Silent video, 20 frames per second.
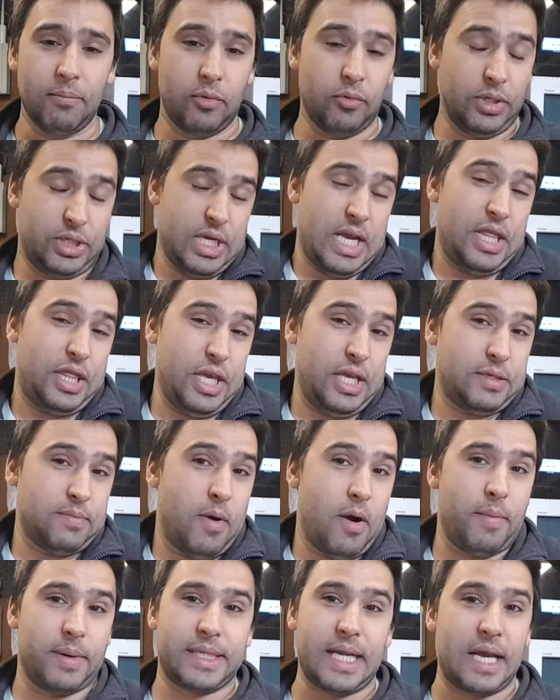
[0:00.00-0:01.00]
Which at this
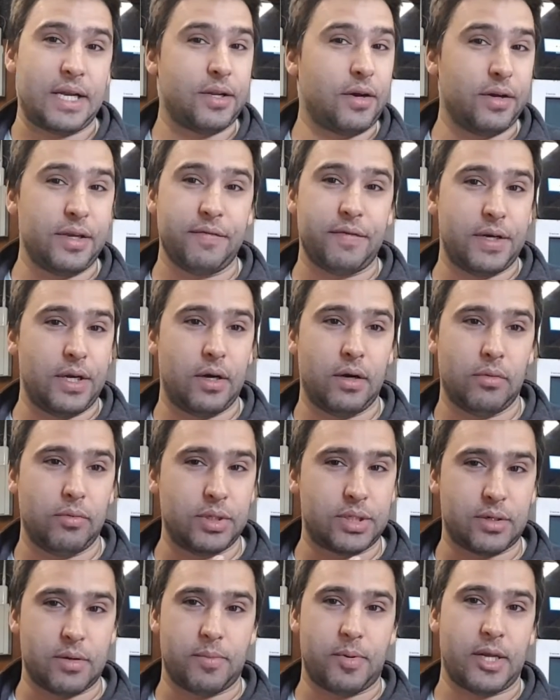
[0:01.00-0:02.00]
moment I don't even know
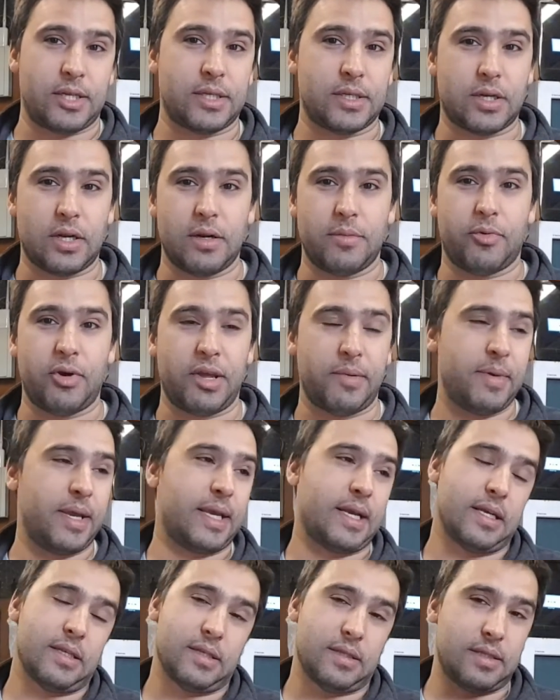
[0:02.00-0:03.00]
which compressor is going to bring me,
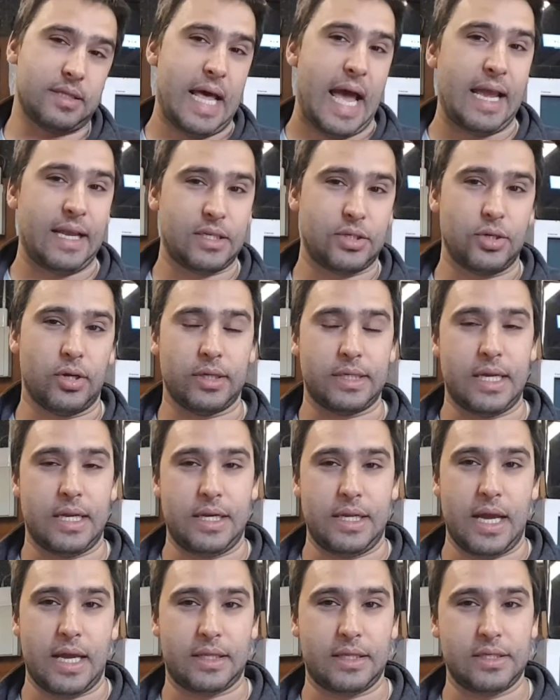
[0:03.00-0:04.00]
because that is not
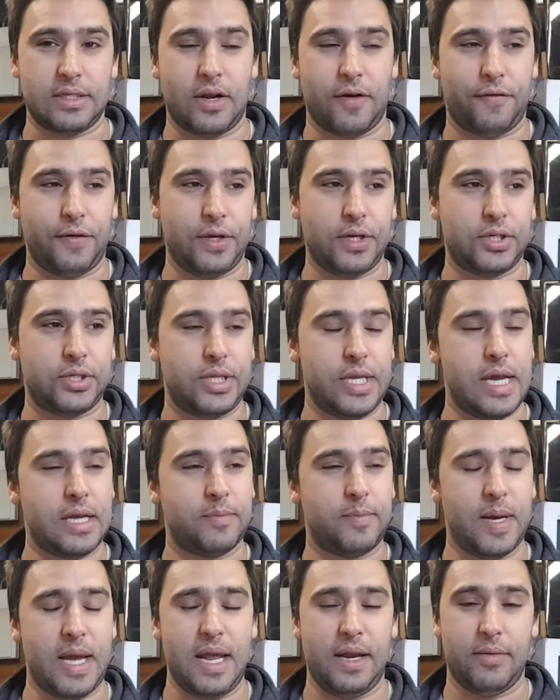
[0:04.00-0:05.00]
done yet, it's not finished yet.
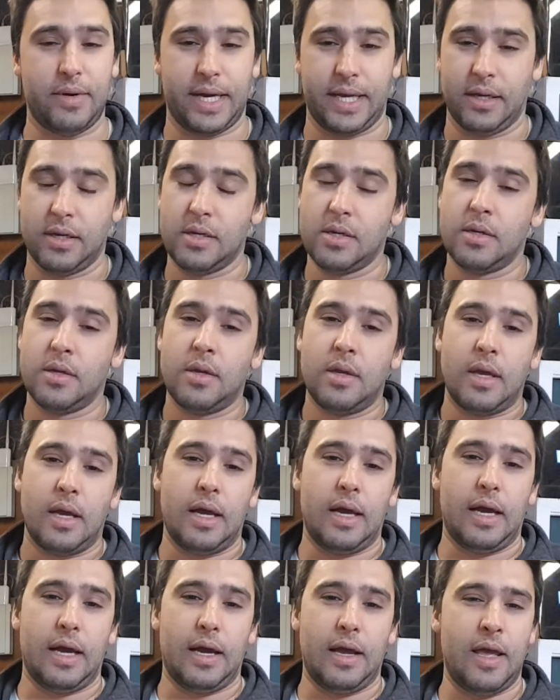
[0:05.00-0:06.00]
But anyway,
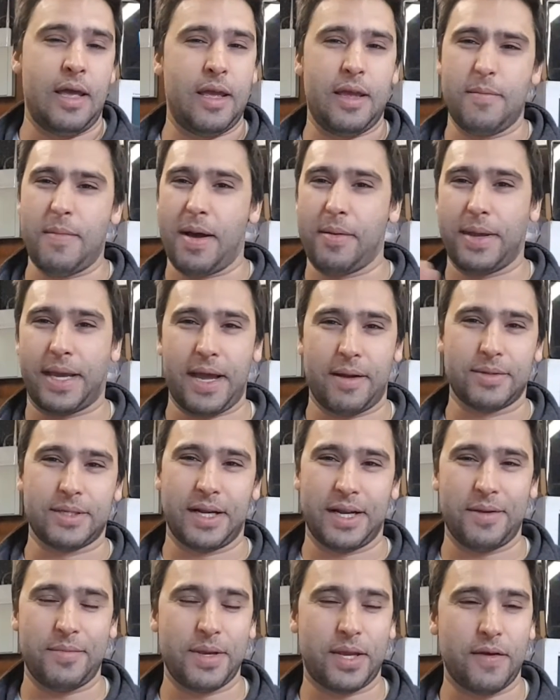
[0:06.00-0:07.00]
he might become a
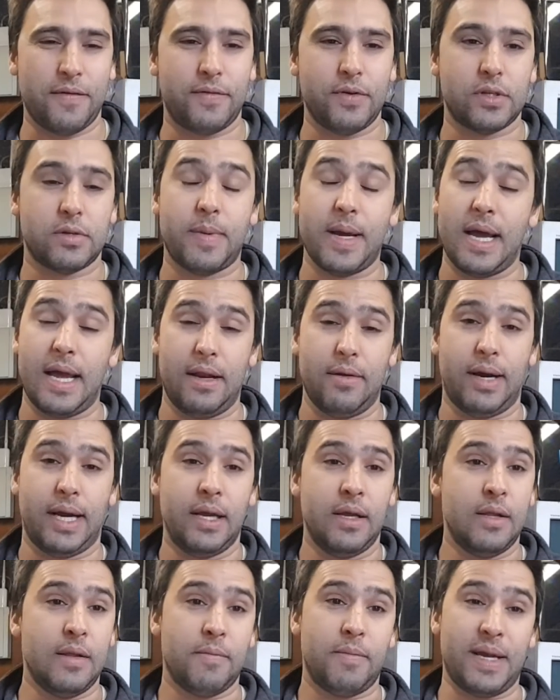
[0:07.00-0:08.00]
little bit confused. But
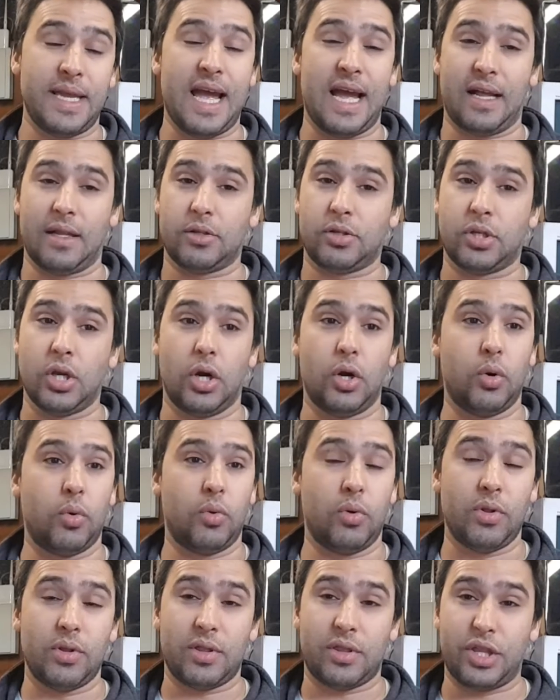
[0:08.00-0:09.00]
anyway, but yeah,
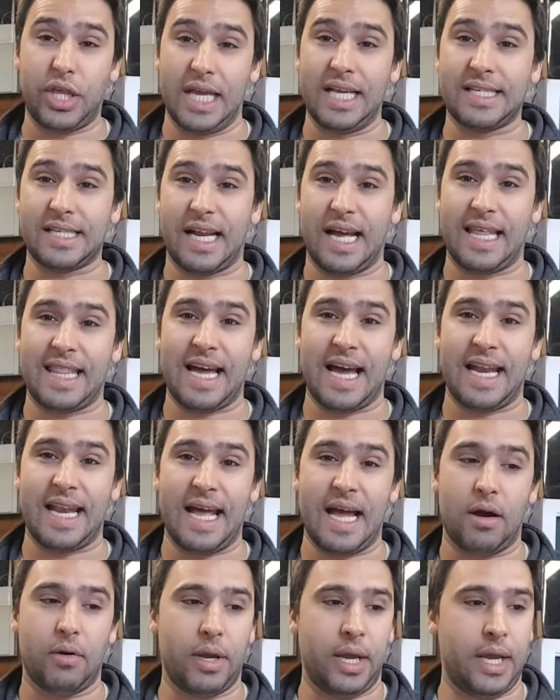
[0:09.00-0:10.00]
so things like that
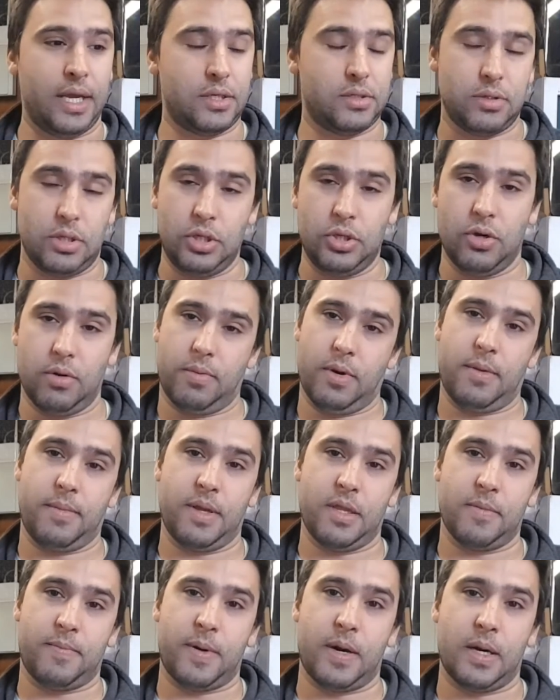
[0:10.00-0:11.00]
now is you bring
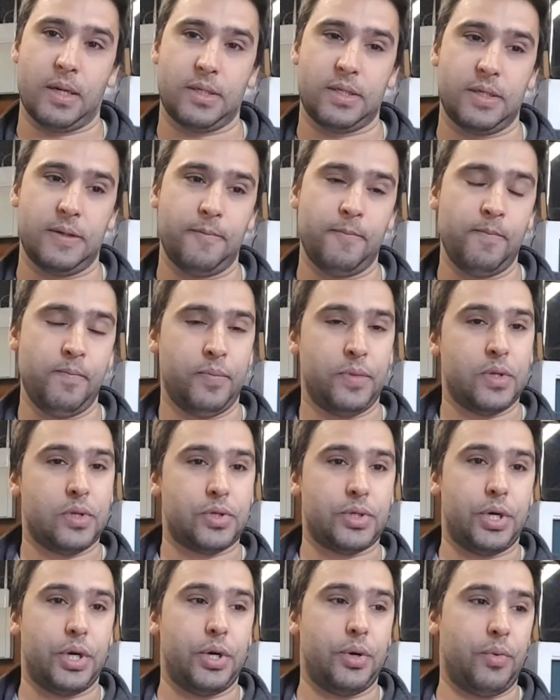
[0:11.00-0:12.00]
me the parts.
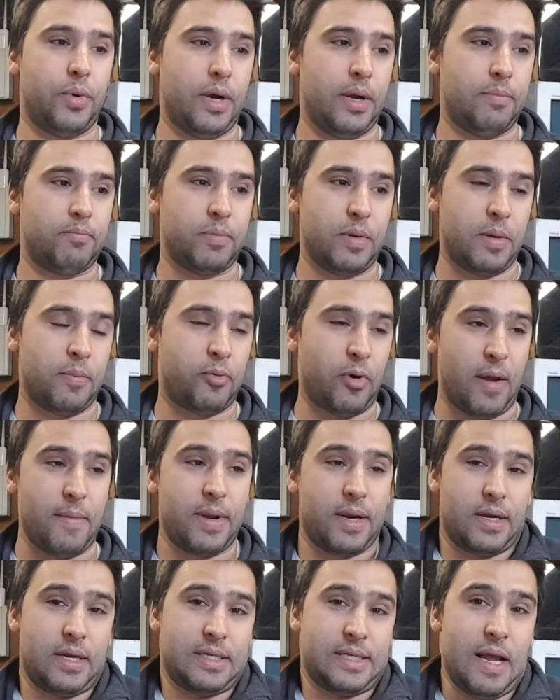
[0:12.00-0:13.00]
So a
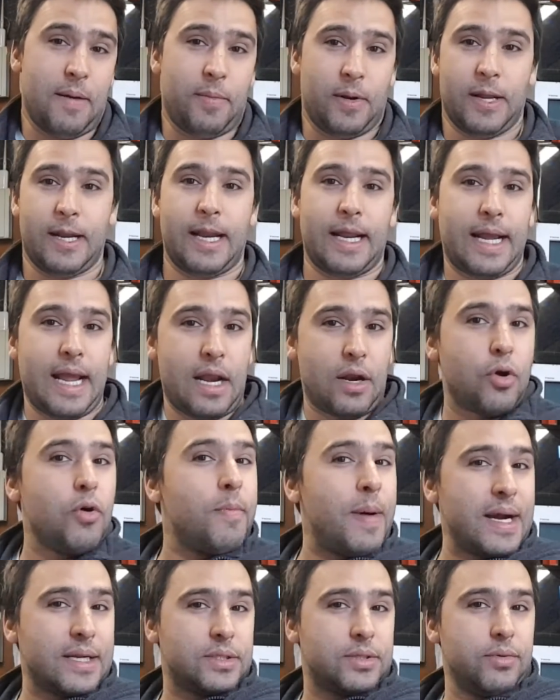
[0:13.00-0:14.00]
primary example, and again go
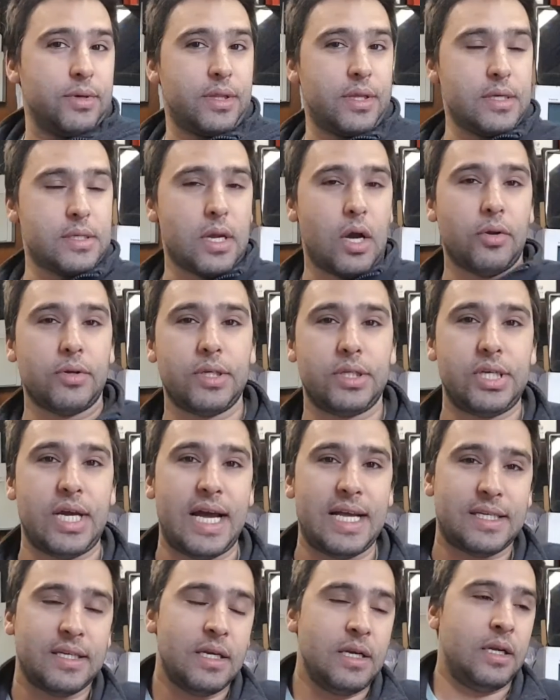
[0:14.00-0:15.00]
back to this Honda
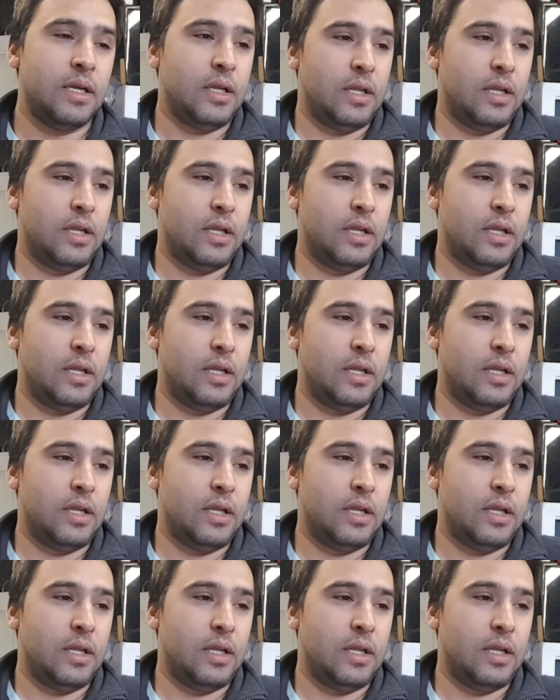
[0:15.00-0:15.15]
Jazz.